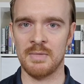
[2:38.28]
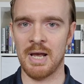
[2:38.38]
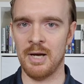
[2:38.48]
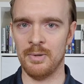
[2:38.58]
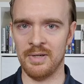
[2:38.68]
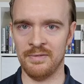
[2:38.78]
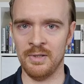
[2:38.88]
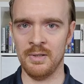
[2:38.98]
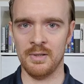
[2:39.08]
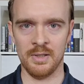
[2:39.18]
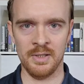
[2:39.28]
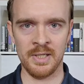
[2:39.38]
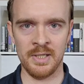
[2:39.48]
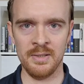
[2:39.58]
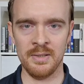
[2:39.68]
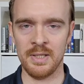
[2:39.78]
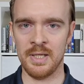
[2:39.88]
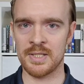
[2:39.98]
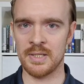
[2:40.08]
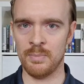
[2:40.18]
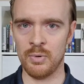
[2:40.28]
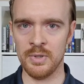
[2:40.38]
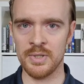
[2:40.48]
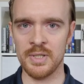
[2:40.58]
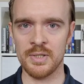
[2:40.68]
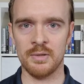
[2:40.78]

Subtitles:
However, again, it's important